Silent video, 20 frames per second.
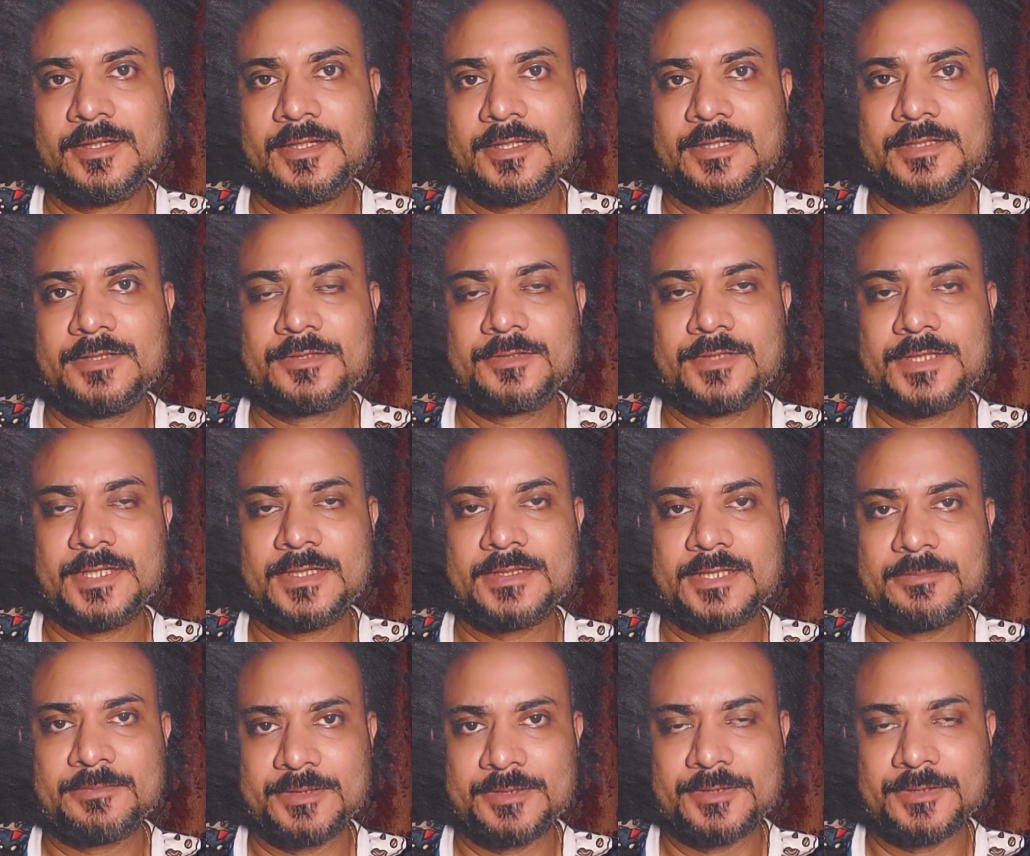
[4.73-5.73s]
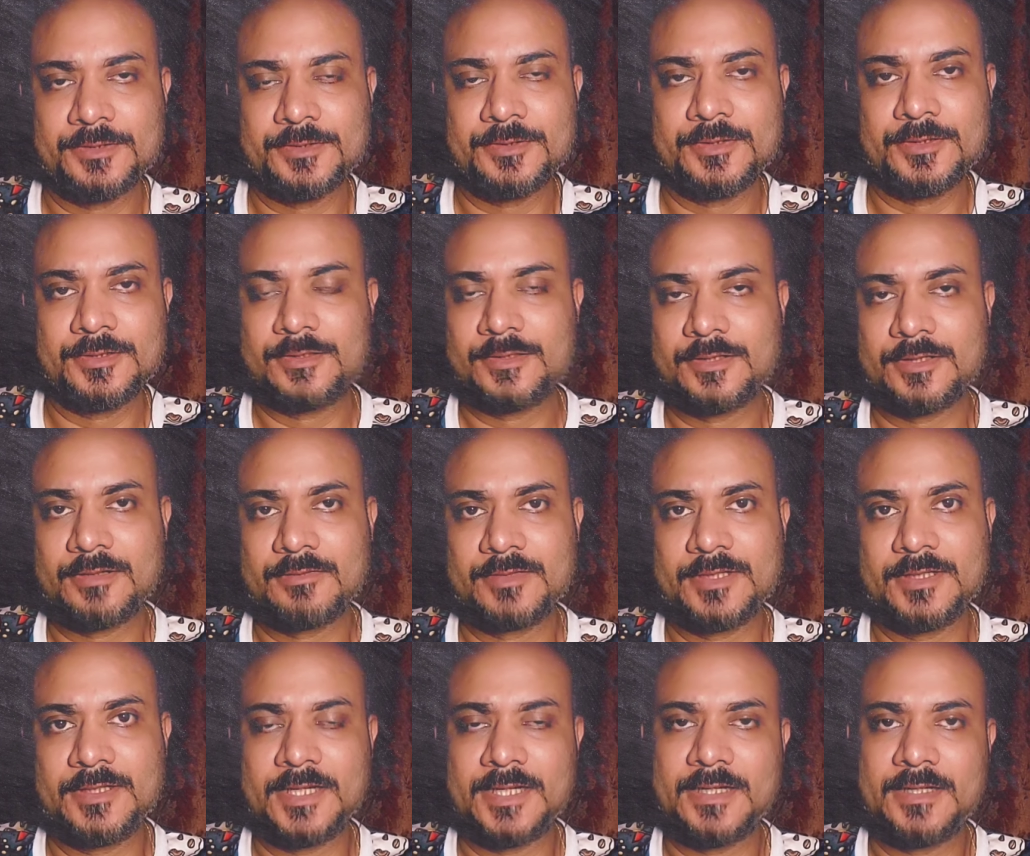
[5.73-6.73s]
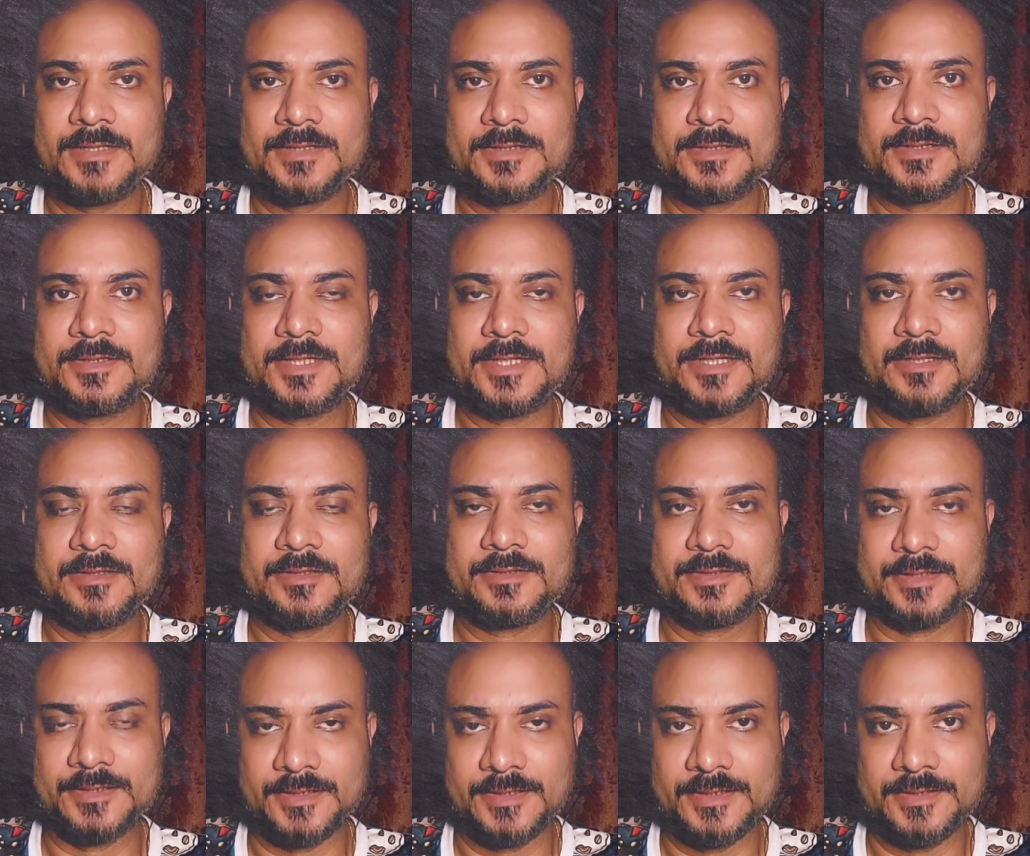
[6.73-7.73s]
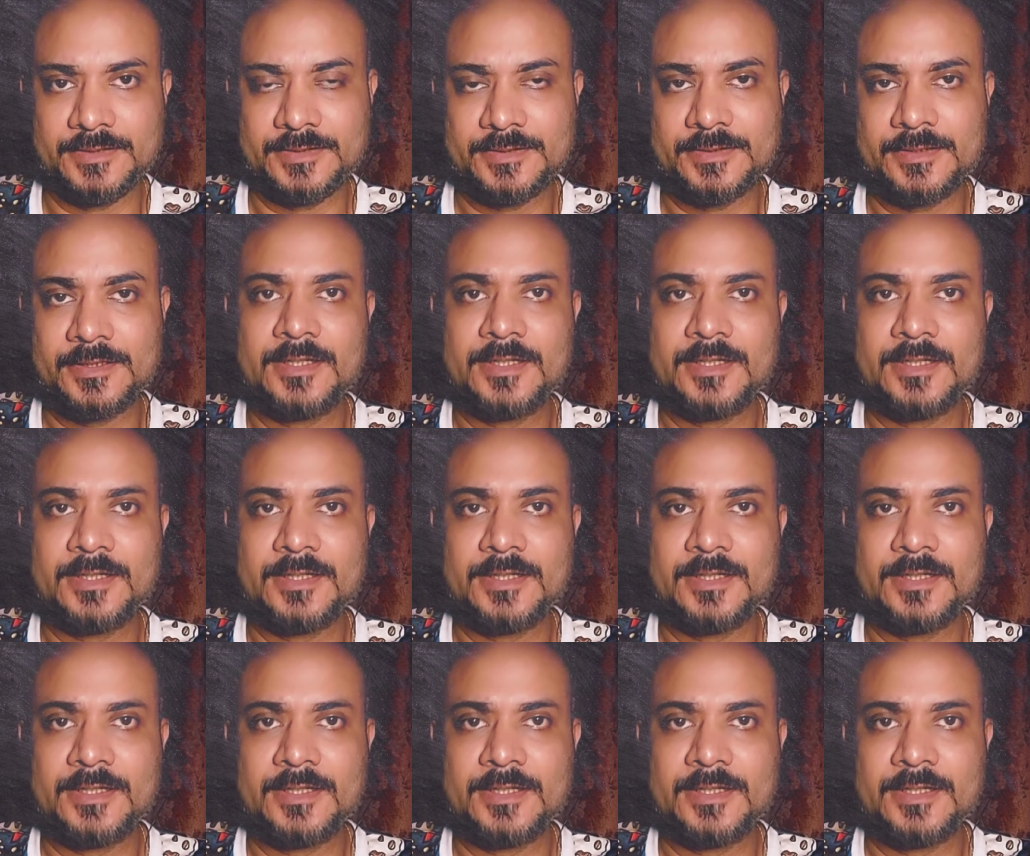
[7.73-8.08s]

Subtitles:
In today's episode of the Dialysis Diaries series,